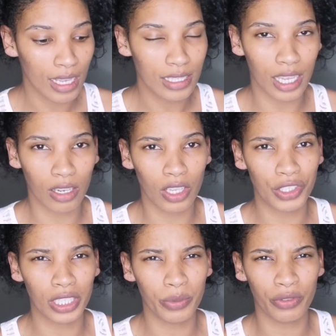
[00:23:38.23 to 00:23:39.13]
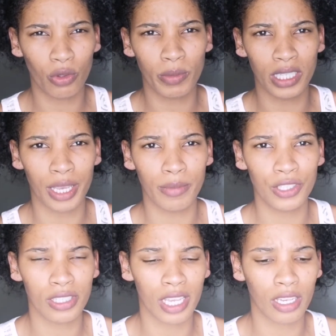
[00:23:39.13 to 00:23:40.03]
Psychologically, we've all been
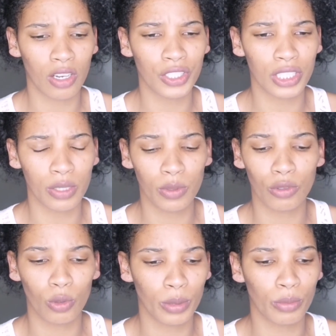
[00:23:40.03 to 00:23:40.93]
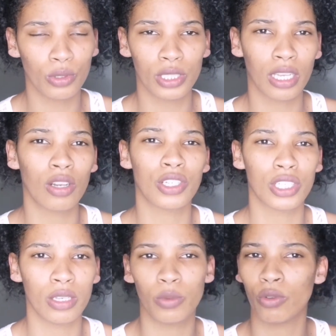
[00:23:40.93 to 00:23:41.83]
damaged, and psychologically, we've all been bruised.
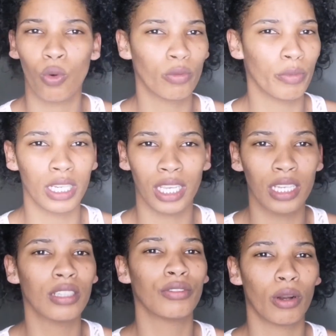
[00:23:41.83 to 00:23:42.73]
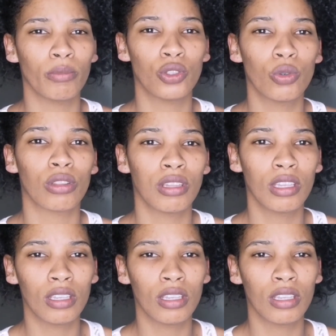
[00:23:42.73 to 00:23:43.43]
Psychologically, we've all been hidden from truth.